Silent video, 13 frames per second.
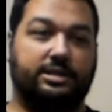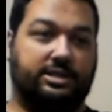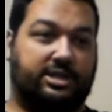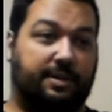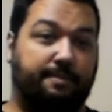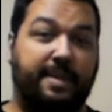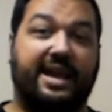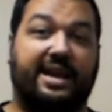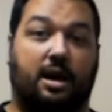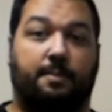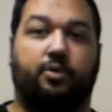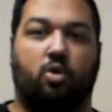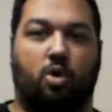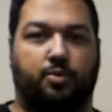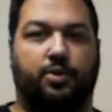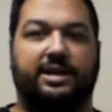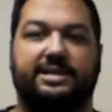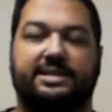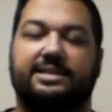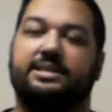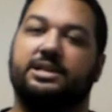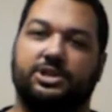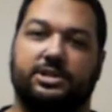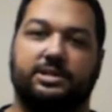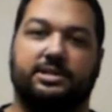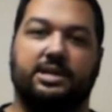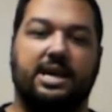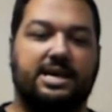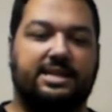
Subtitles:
to make appropriate decisions.